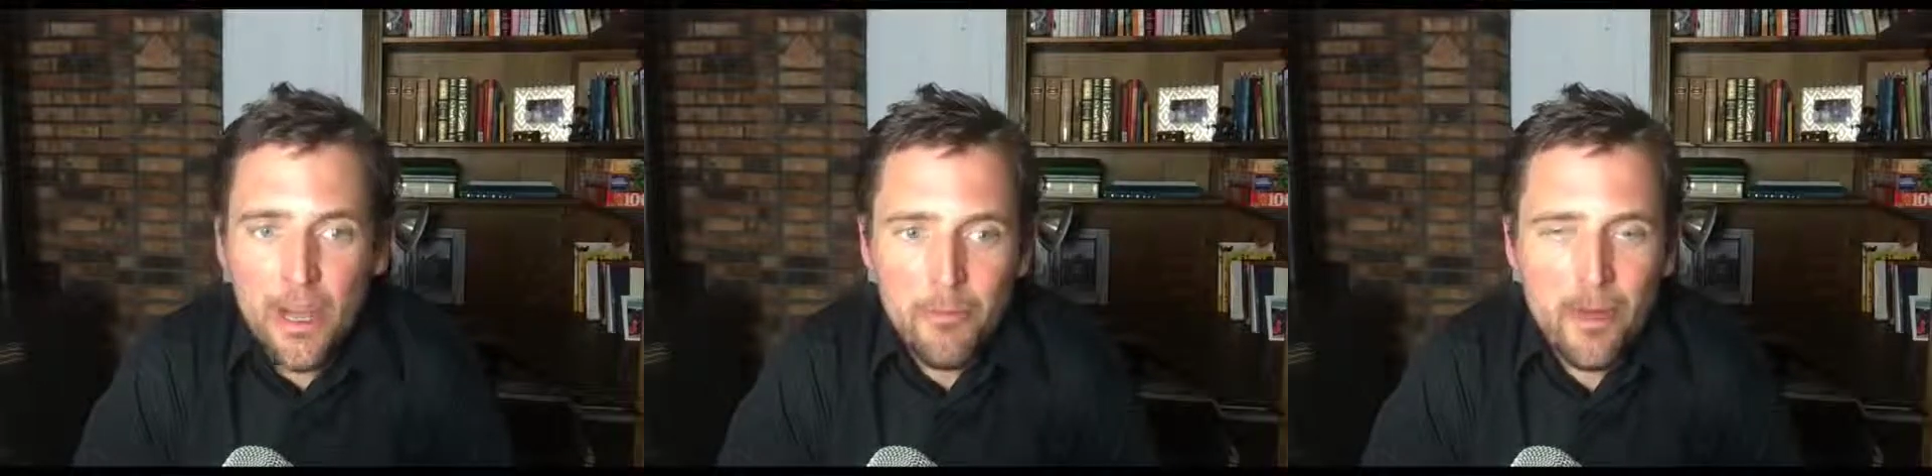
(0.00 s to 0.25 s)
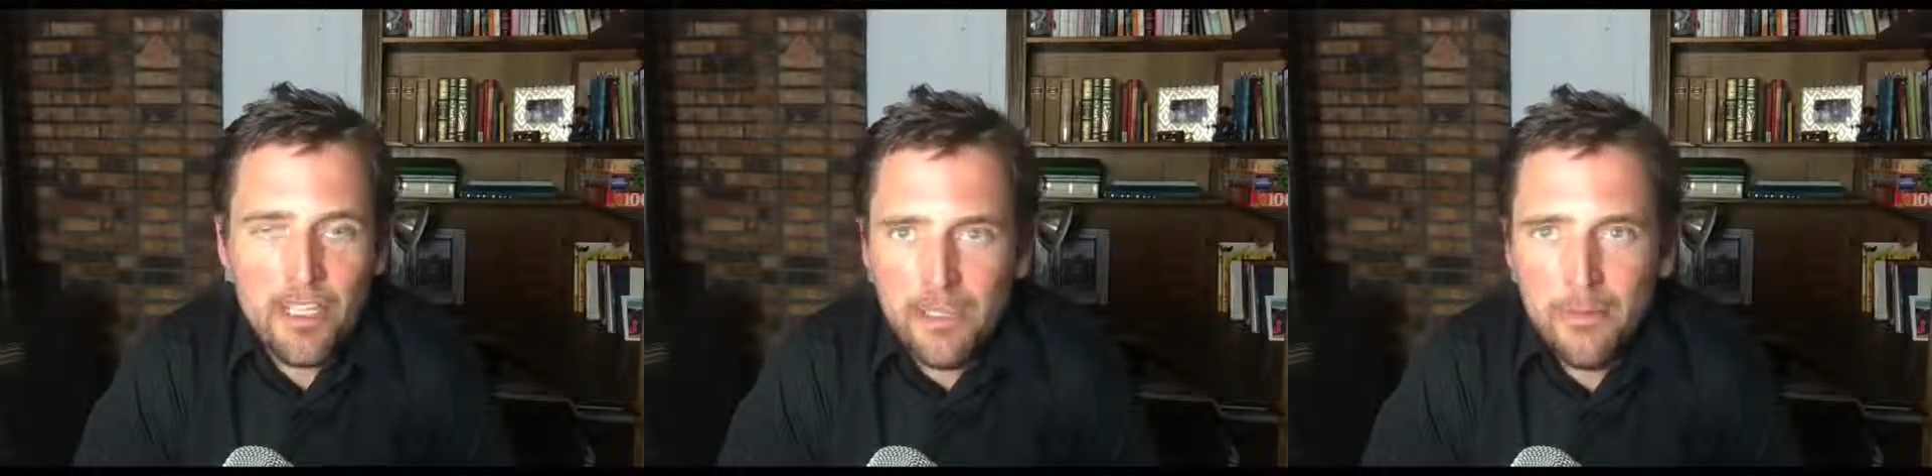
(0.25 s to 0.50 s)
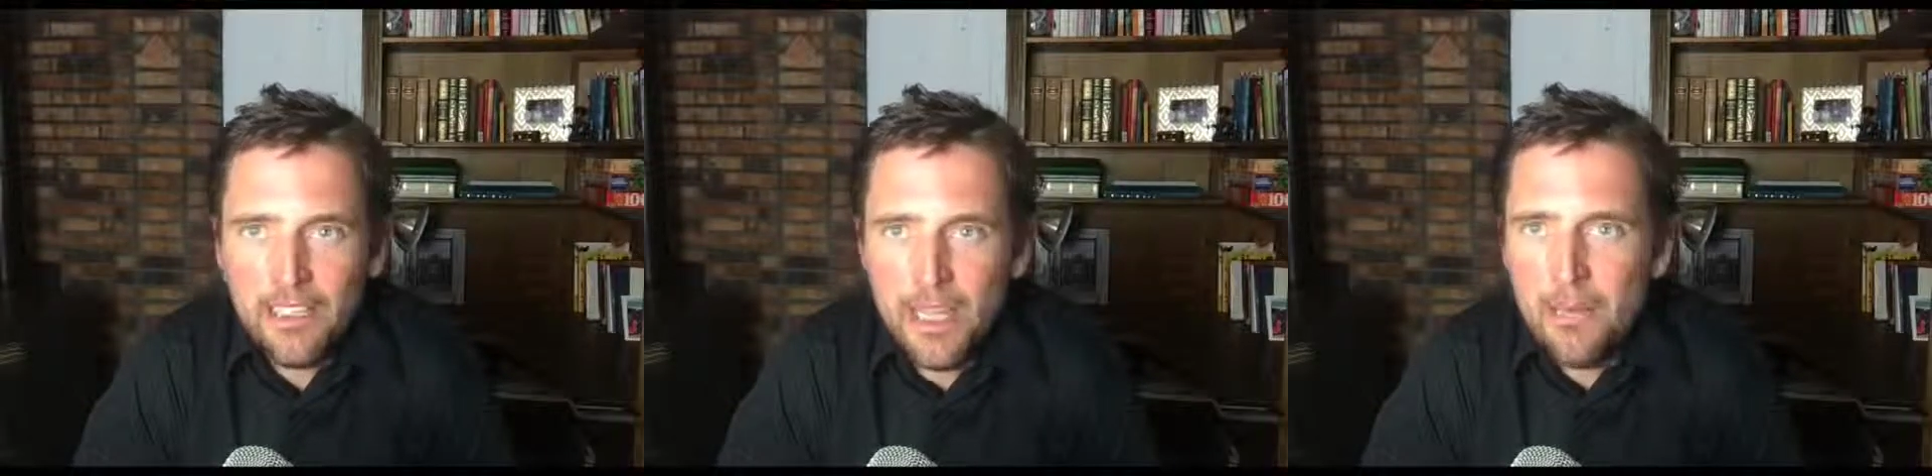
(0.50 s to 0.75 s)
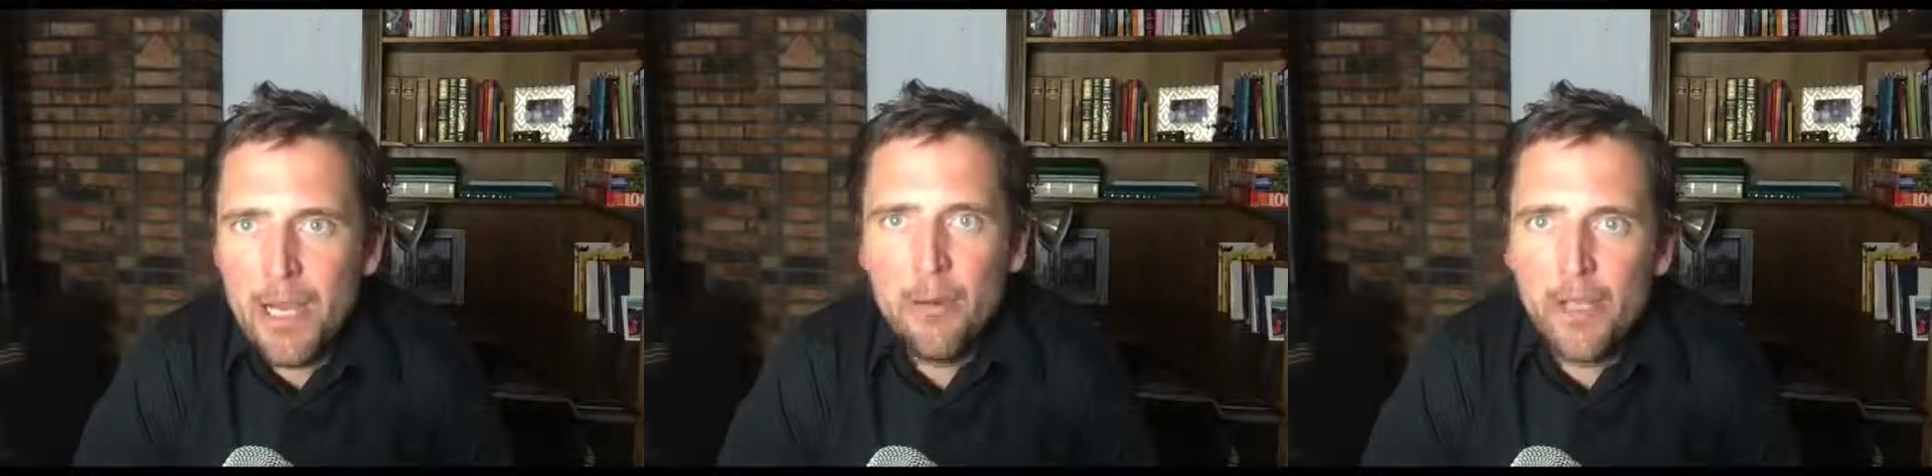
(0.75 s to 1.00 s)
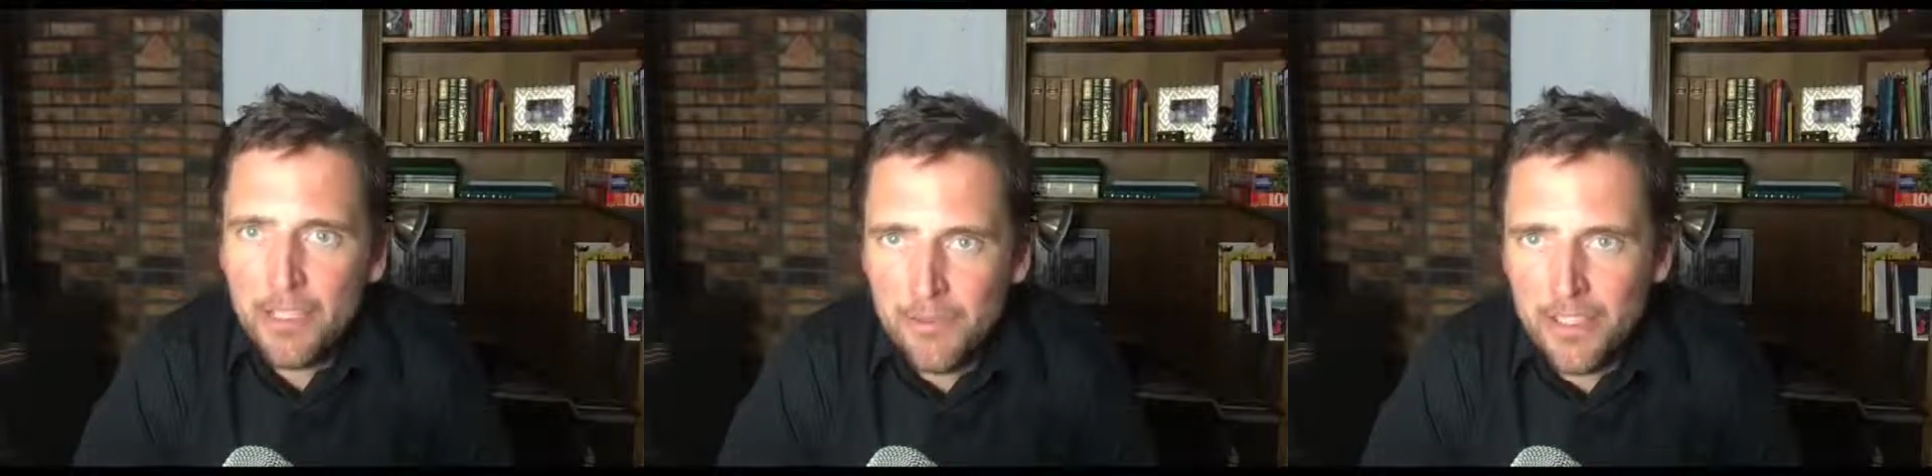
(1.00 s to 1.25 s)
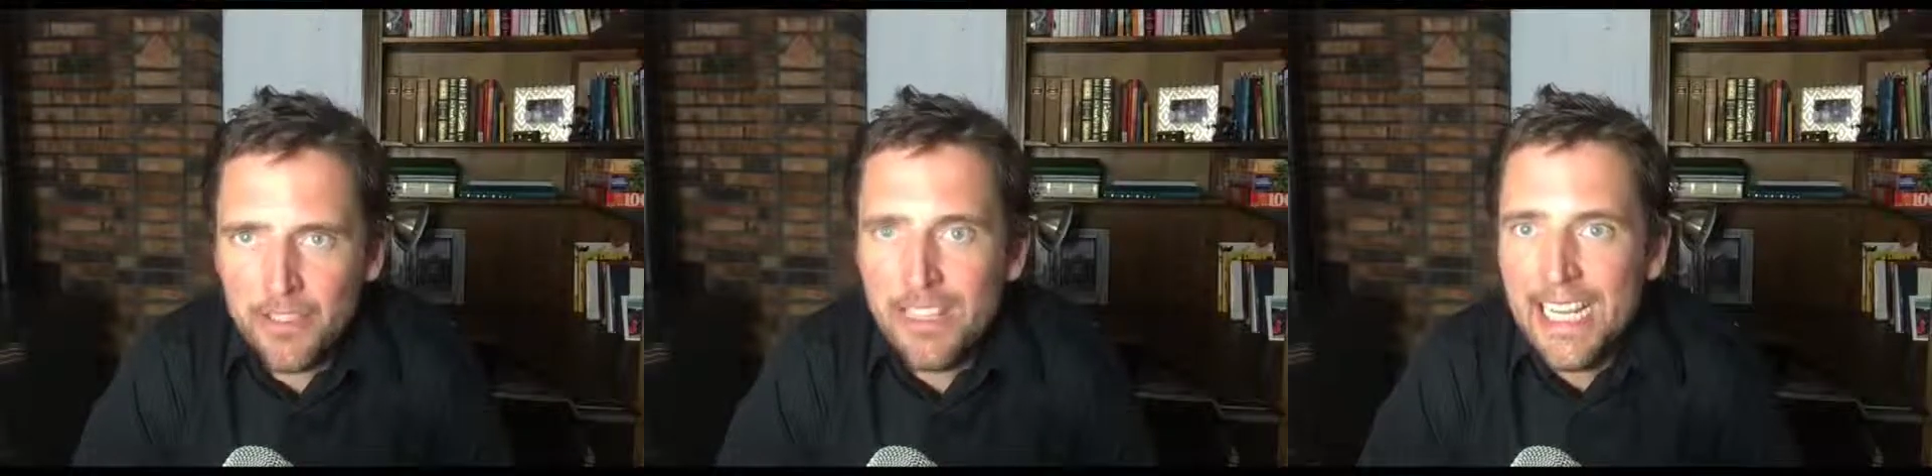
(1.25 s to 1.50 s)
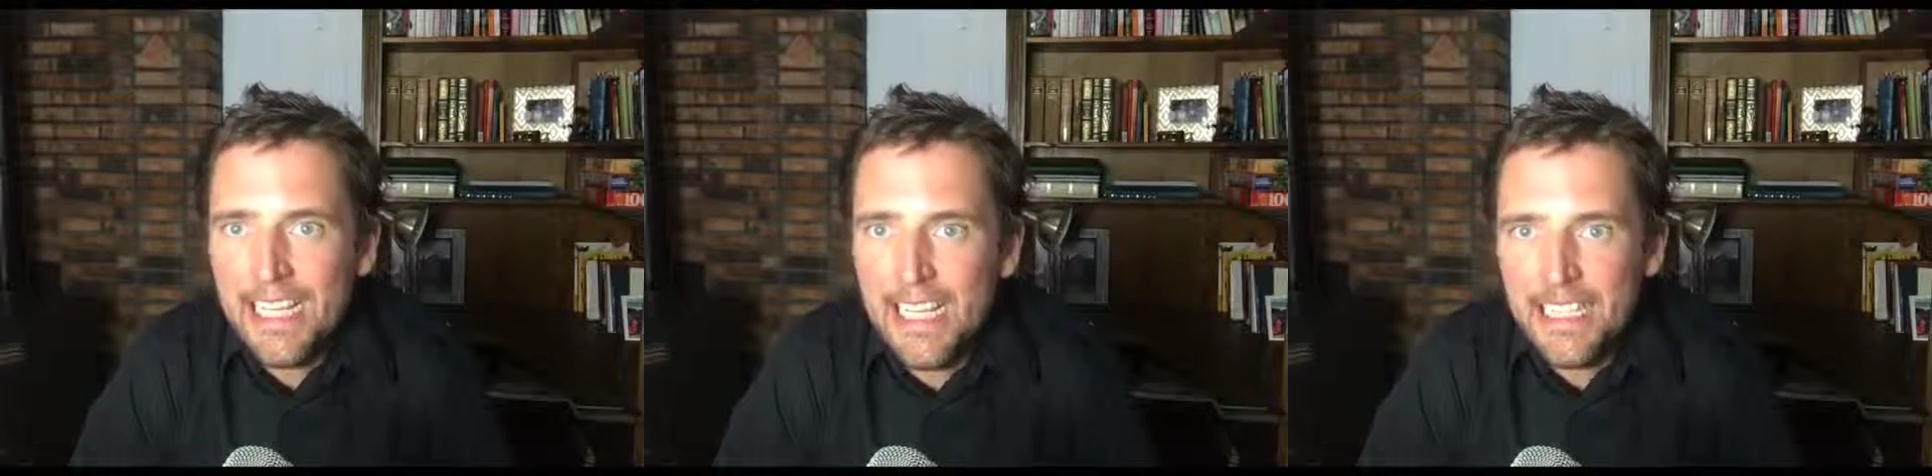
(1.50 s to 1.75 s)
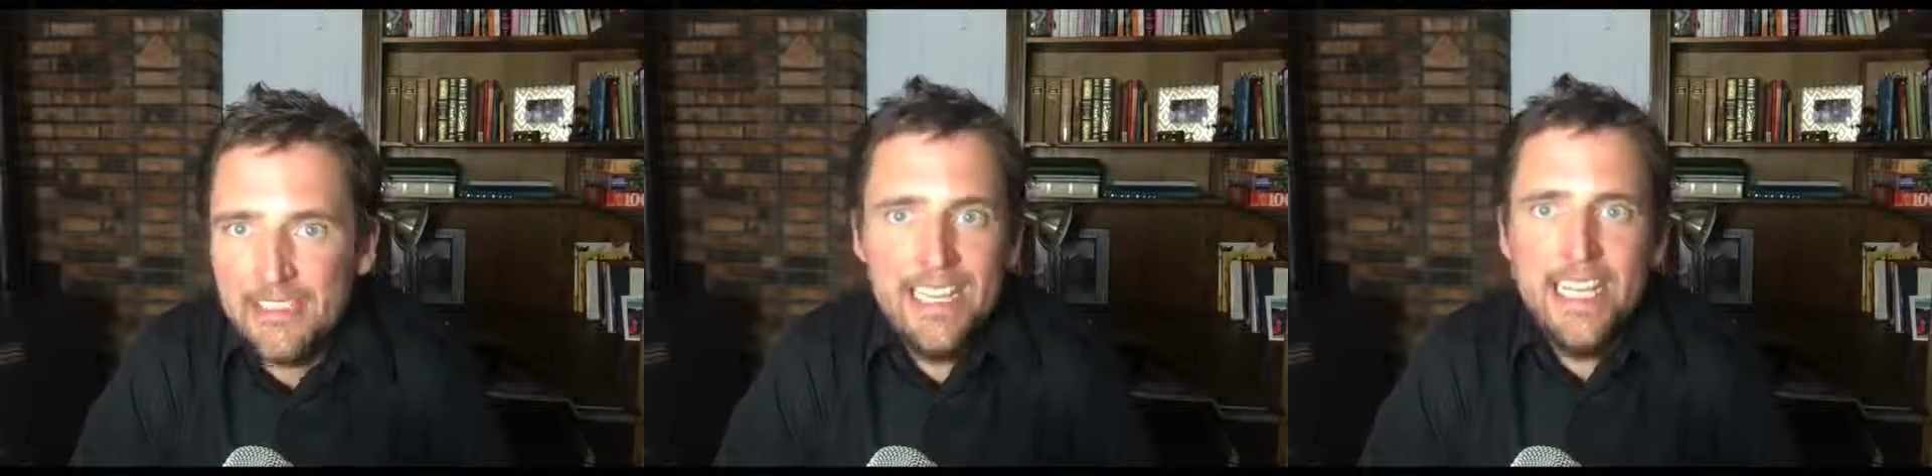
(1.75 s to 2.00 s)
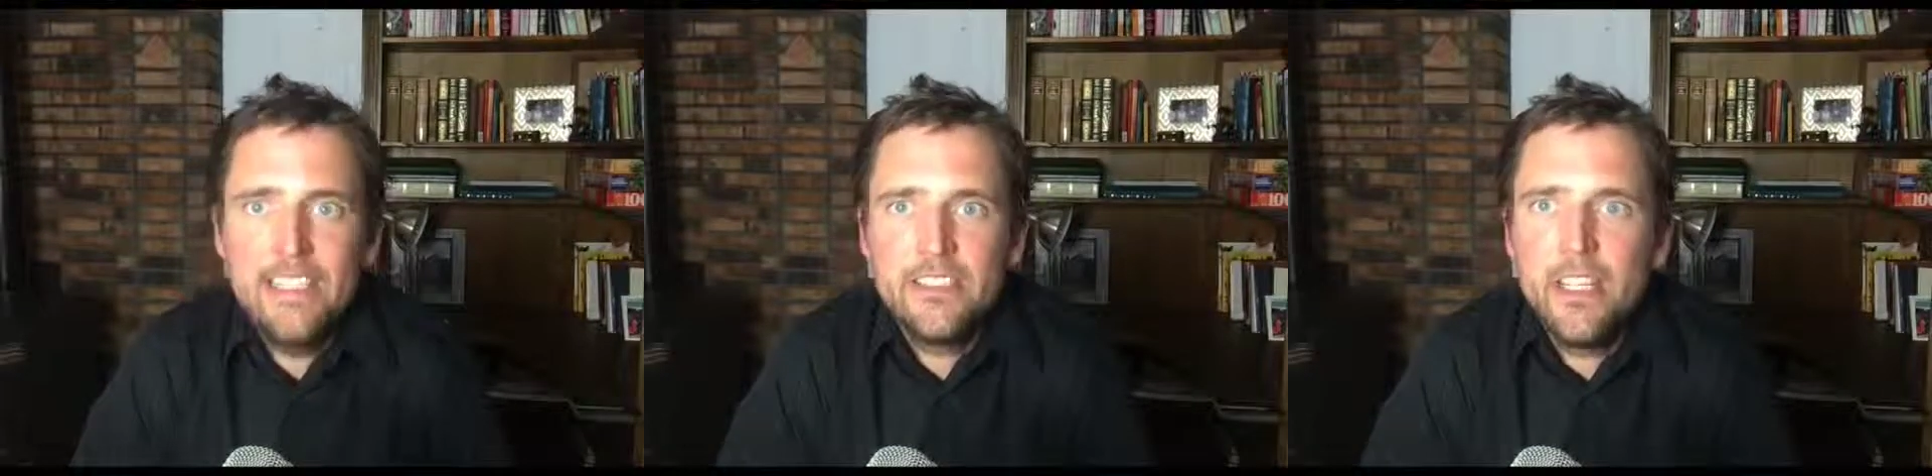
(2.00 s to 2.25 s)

I'm not working with Atlanta